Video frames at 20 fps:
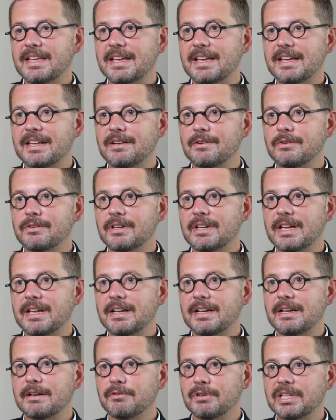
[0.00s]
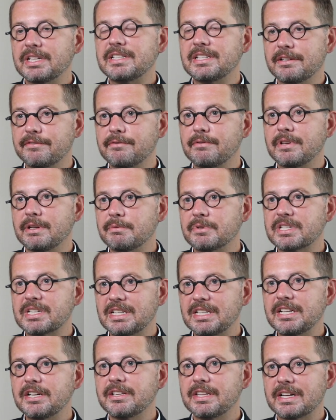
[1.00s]
it really did, it was
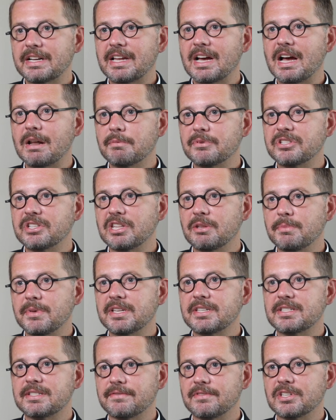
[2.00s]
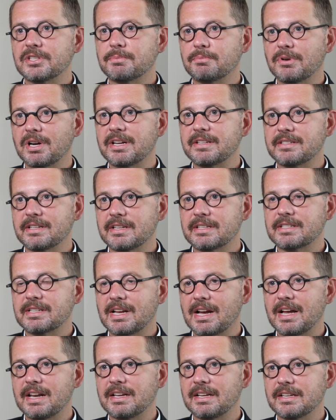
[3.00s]
clear that God was in the midst of this process
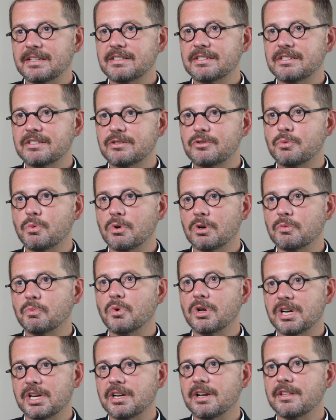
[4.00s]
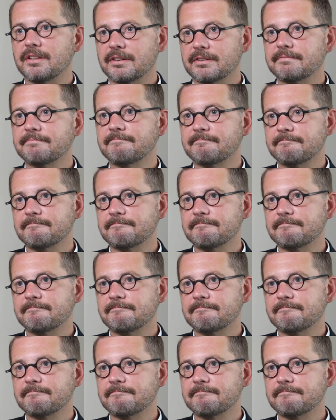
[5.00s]
guiding us toward one another.